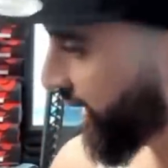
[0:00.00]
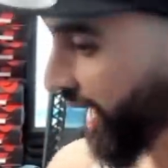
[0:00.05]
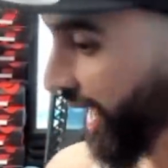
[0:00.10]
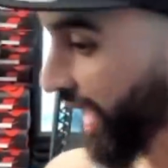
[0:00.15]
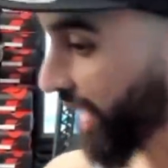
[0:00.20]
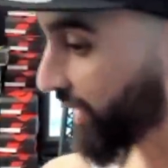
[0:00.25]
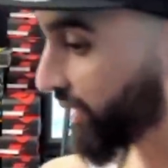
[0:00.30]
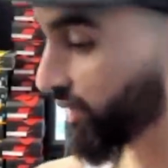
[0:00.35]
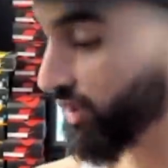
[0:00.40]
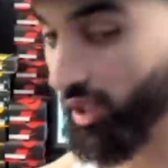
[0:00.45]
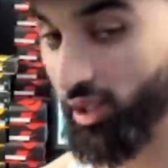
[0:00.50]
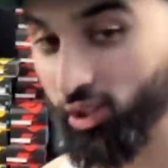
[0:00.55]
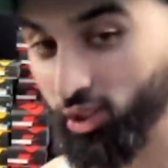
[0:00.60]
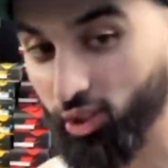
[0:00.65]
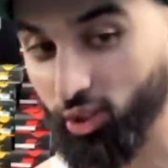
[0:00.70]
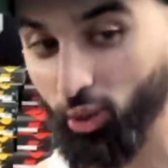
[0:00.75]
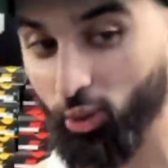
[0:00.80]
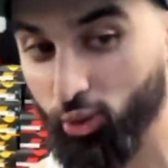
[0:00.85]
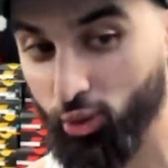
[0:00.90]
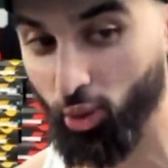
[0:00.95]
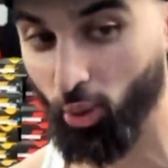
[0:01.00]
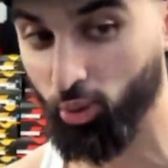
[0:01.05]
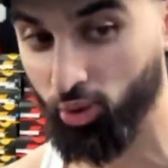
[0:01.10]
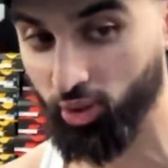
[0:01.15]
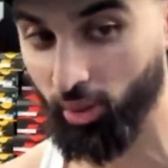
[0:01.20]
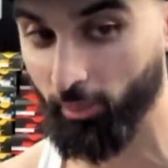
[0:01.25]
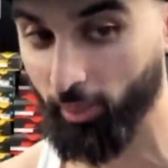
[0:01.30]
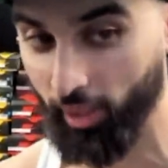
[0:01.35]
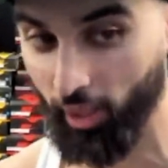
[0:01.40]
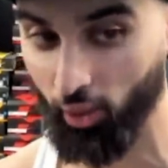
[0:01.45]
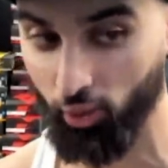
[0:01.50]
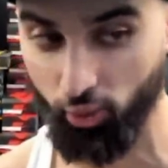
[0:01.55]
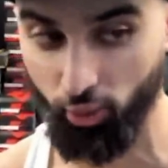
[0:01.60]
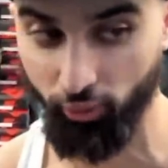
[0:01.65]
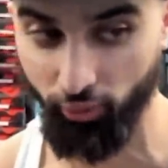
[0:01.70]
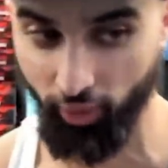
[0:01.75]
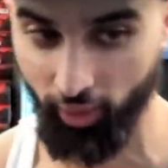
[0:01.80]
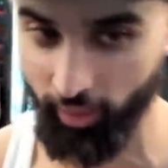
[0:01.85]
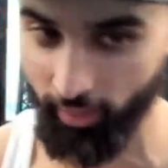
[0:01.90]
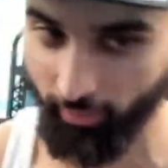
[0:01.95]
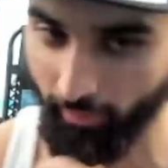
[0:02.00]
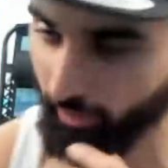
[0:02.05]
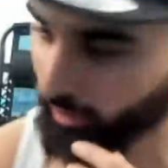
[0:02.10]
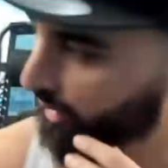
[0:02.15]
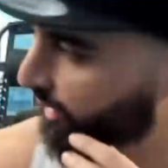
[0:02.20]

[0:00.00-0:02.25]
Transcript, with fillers: And she still chose somebody else over him.